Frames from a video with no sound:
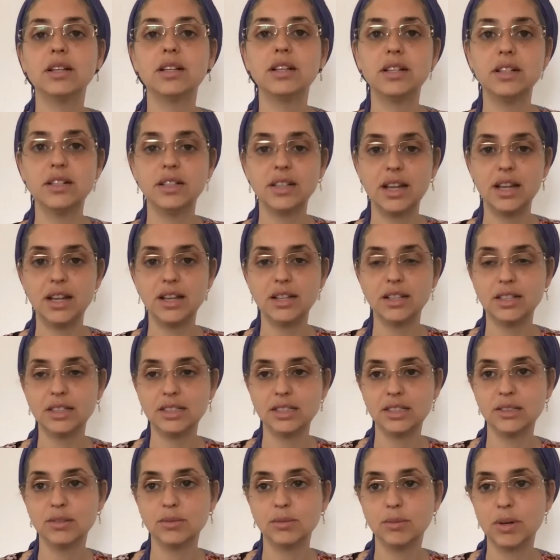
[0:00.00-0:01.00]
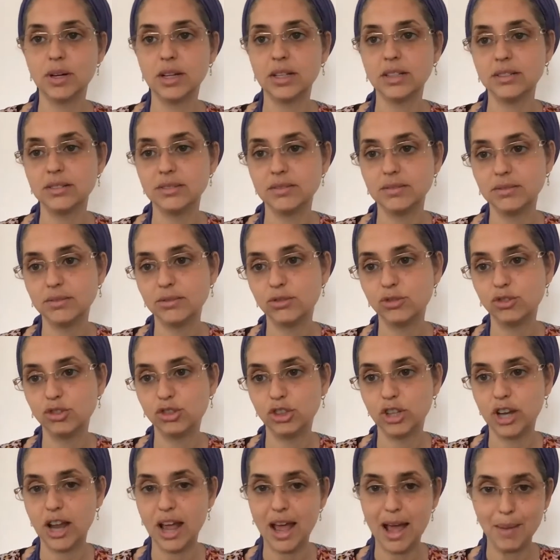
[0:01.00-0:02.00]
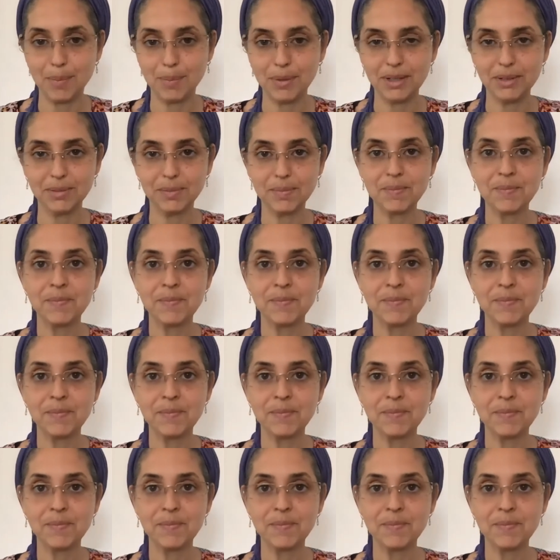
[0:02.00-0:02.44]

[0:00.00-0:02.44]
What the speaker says: and this is what should happen.